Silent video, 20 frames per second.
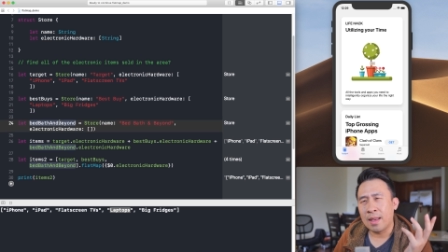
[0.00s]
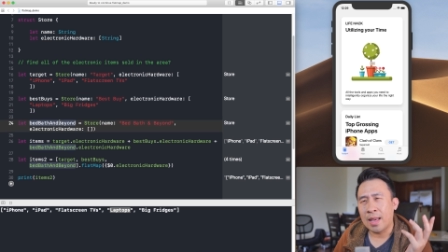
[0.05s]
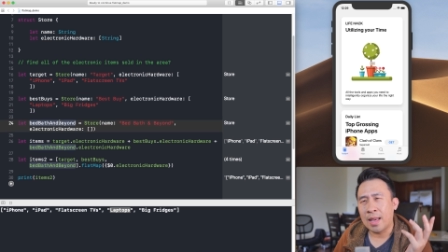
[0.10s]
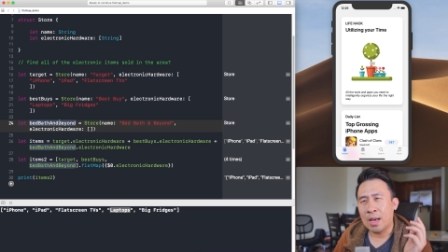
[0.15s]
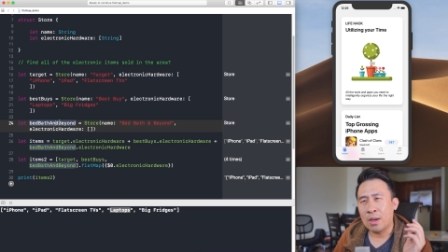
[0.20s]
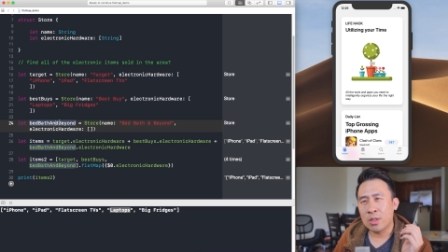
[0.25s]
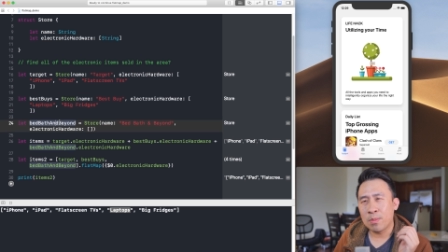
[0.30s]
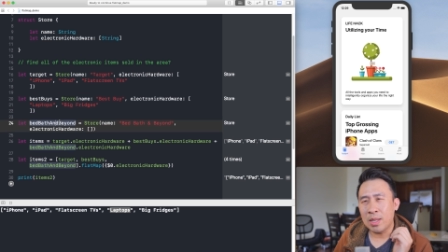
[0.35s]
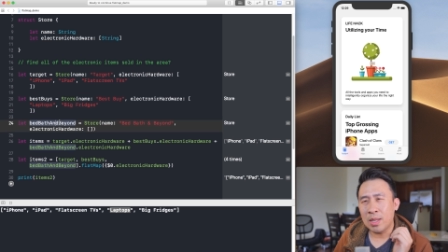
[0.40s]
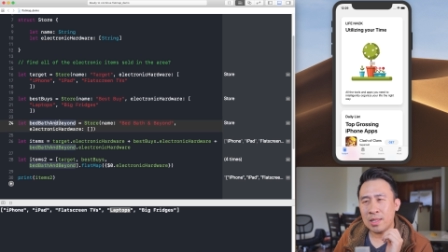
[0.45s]

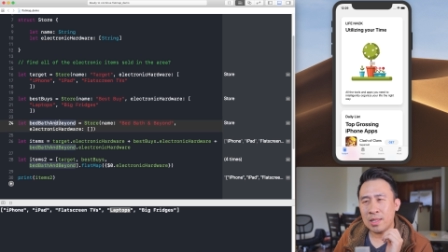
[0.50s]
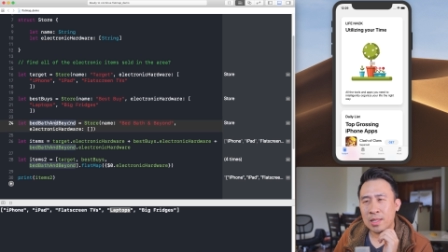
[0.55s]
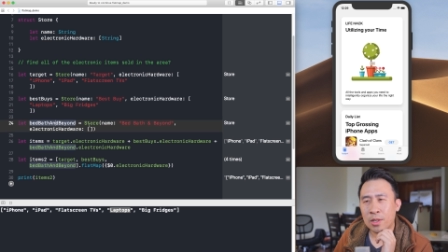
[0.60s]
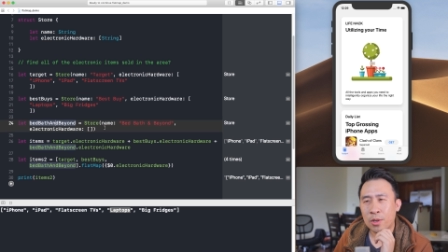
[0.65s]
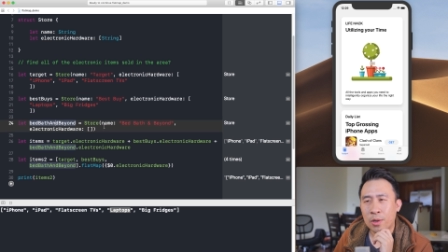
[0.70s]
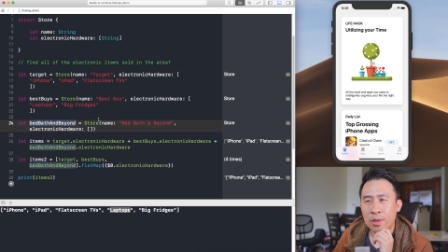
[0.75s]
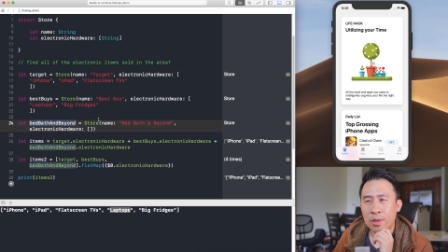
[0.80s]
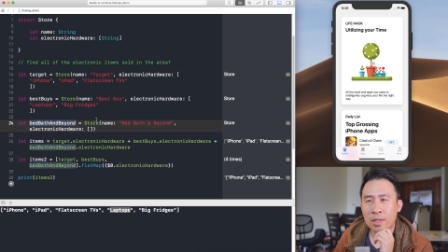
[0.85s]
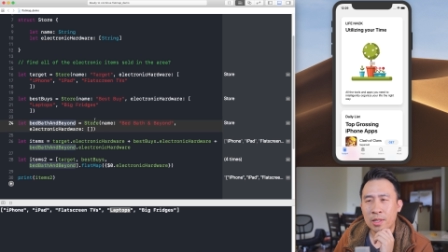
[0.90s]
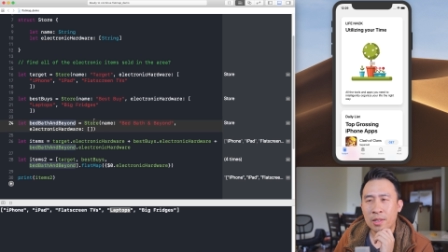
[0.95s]
I was mentioning
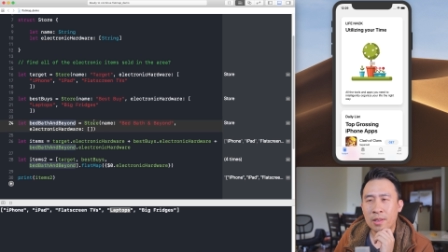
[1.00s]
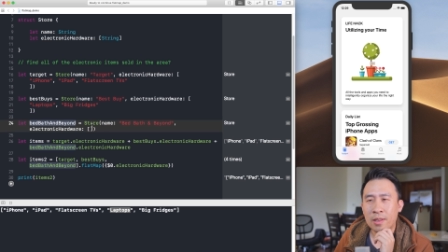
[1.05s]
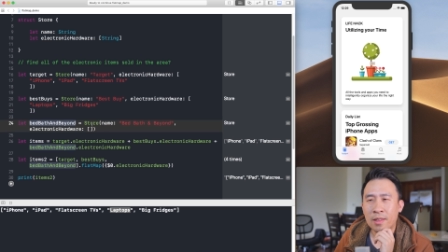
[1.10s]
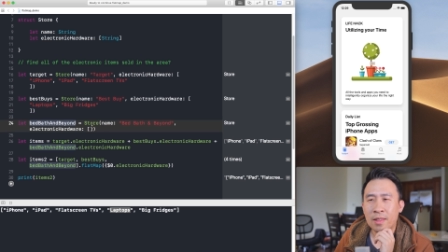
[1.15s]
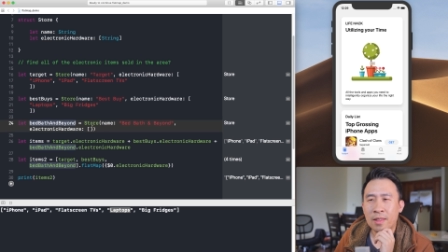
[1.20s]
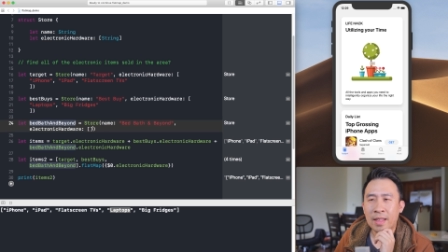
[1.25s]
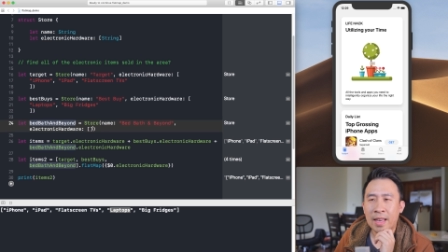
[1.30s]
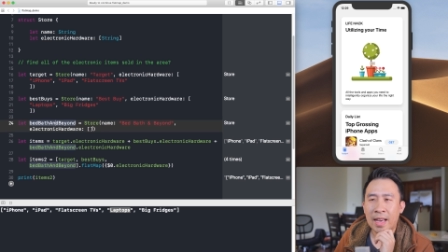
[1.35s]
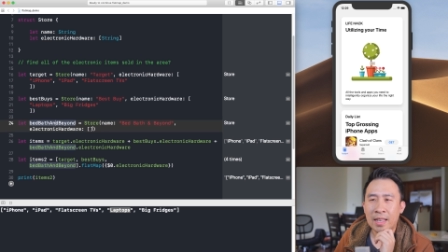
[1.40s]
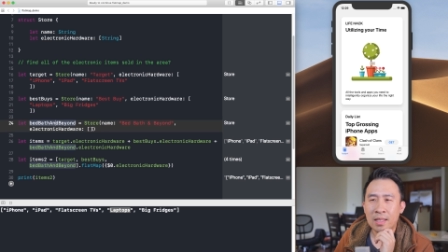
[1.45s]
earlier
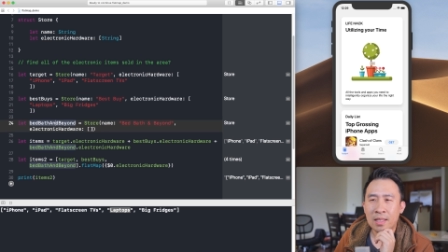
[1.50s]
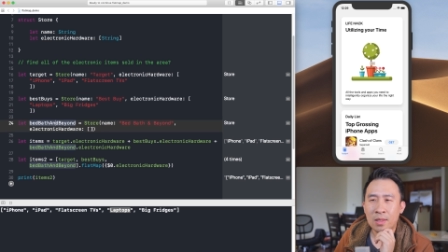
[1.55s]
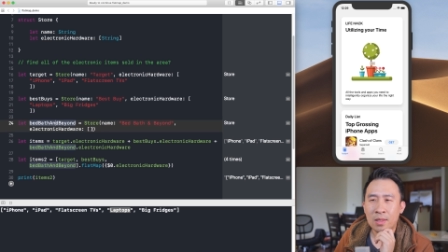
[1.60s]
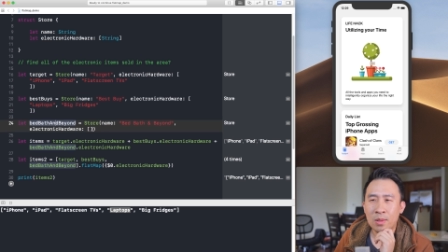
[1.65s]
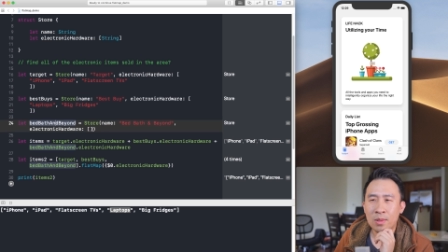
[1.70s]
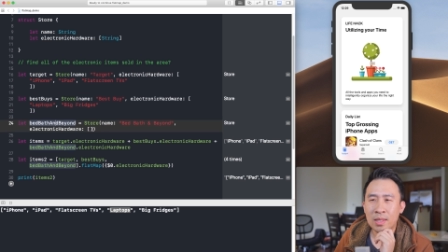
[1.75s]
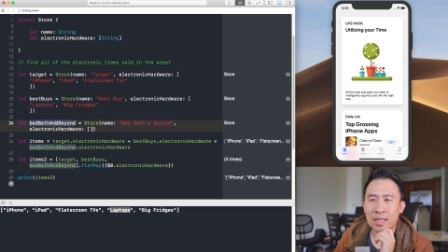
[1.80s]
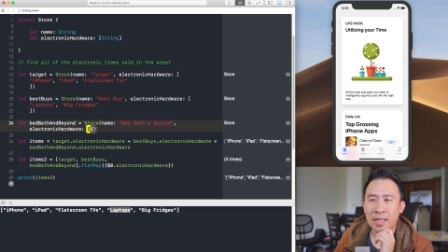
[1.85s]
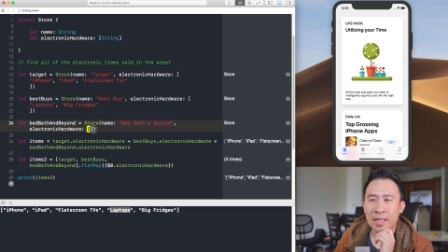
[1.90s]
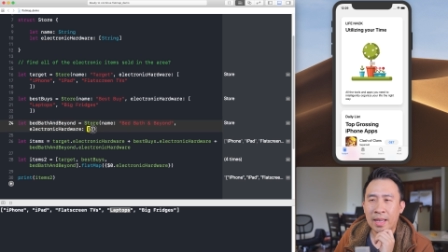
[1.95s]
that
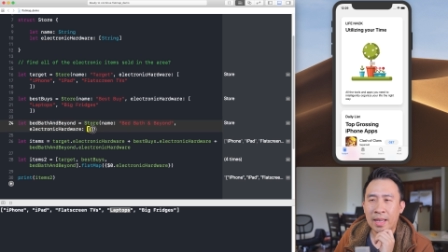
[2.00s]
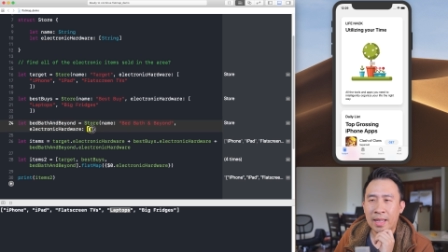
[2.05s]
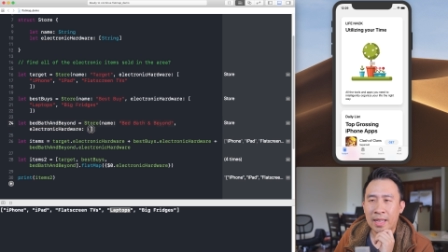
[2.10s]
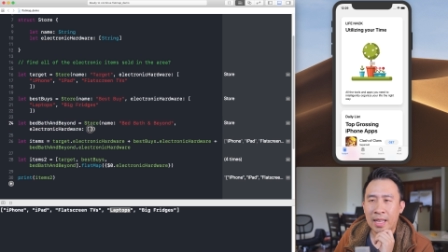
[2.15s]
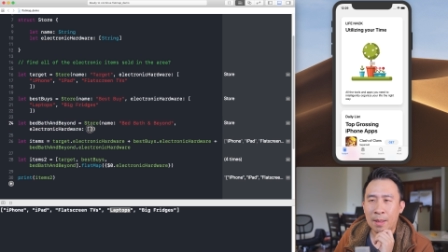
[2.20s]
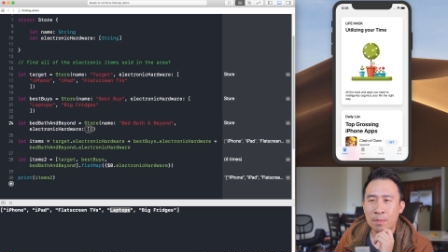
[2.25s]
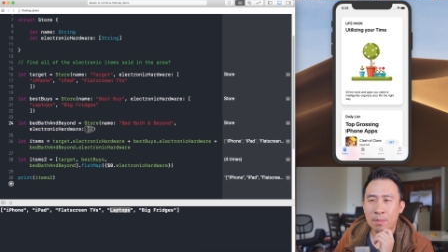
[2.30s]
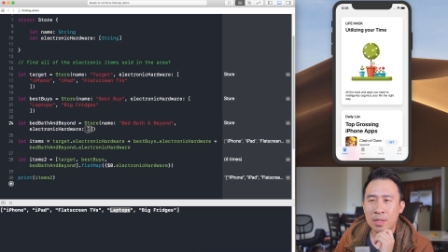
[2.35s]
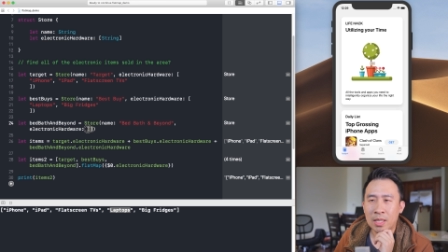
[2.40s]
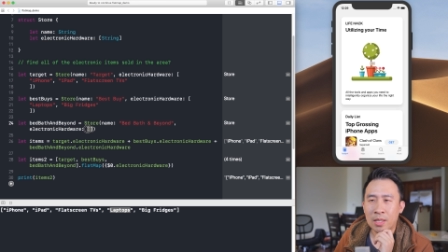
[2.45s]
using an
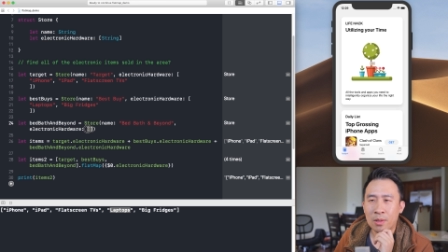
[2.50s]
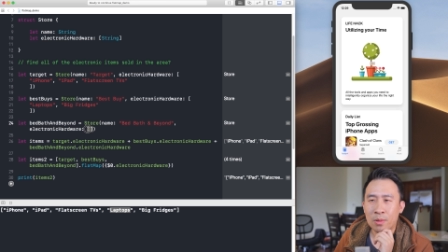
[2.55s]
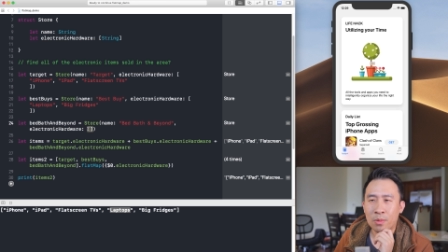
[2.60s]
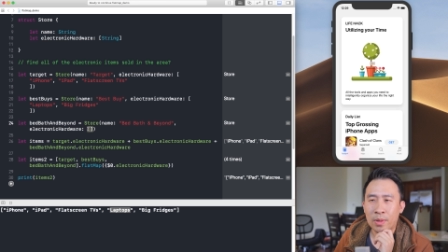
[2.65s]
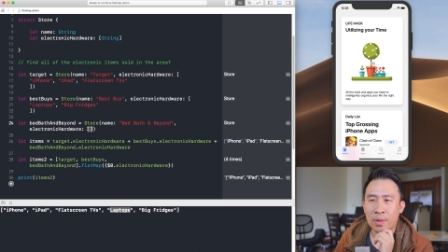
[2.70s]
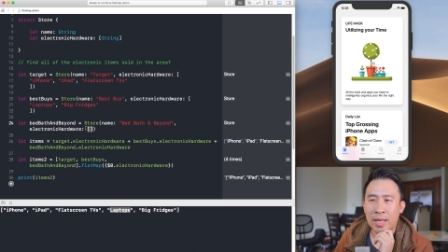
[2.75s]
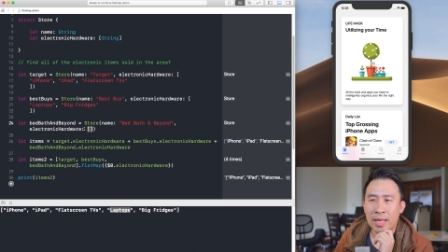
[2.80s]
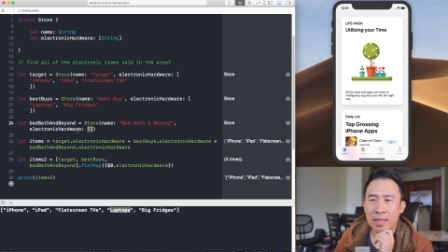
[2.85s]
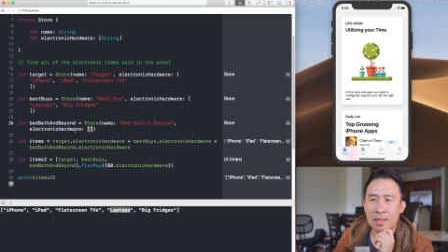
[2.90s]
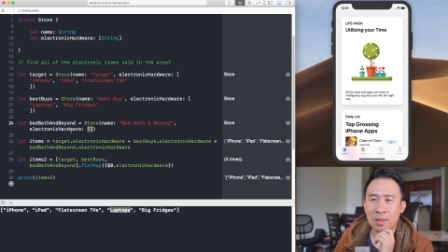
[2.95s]
empty
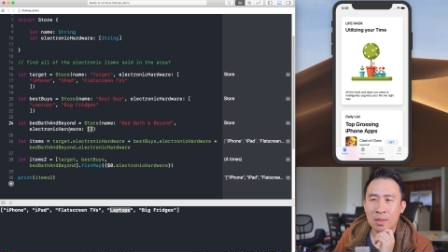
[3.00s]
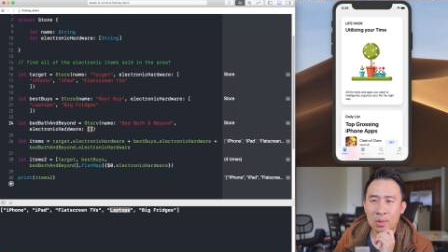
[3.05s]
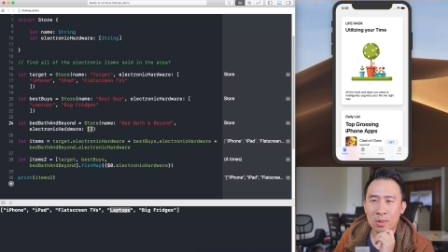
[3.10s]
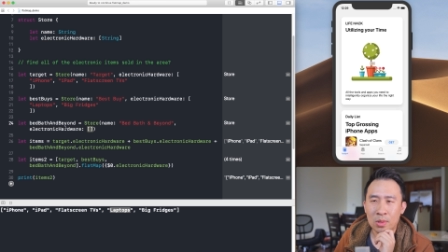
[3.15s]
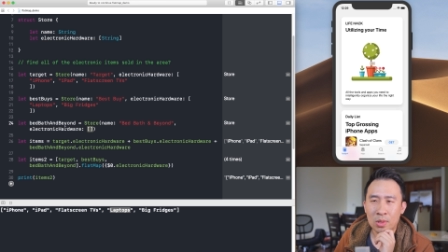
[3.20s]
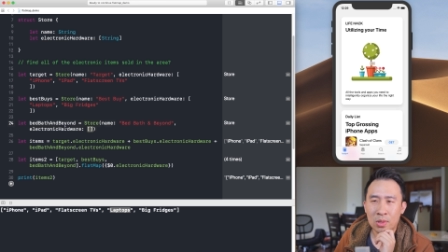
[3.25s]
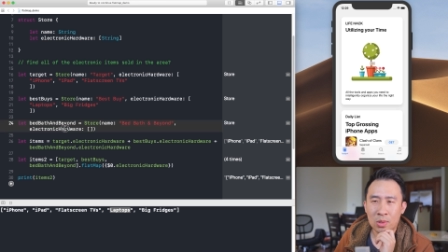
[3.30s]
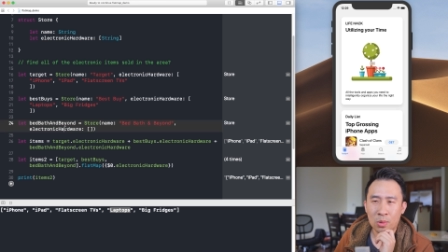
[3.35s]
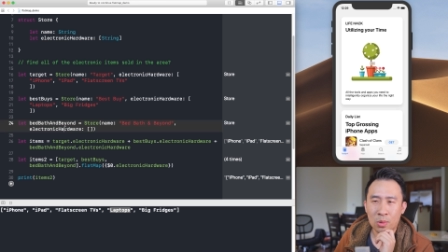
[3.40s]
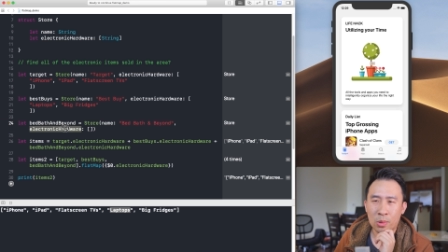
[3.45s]
array to
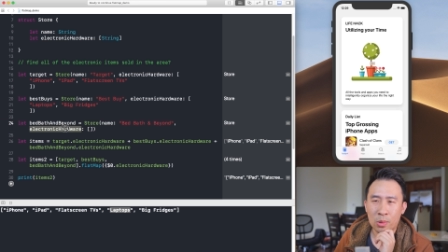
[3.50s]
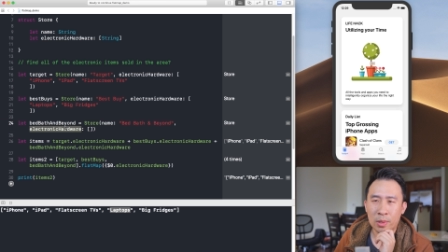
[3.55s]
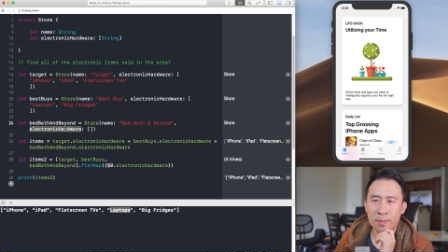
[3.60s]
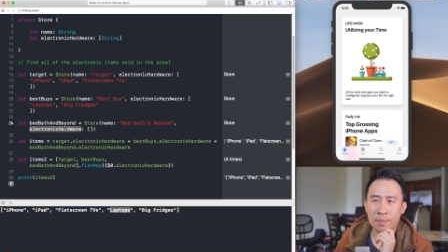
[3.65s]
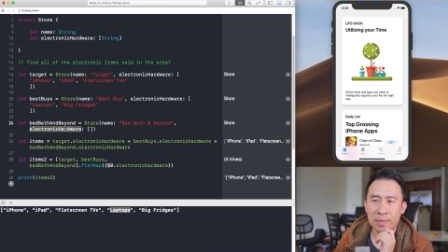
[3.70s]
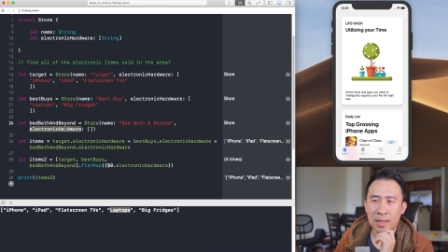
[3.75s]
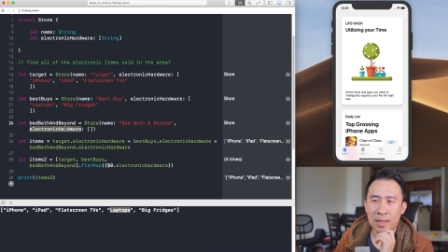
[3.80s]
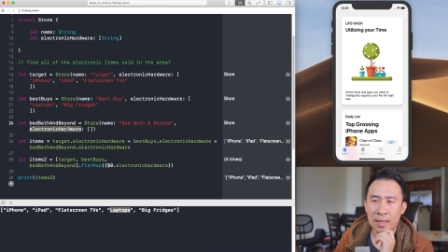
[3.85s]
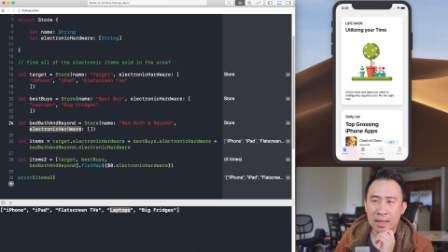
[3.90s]
store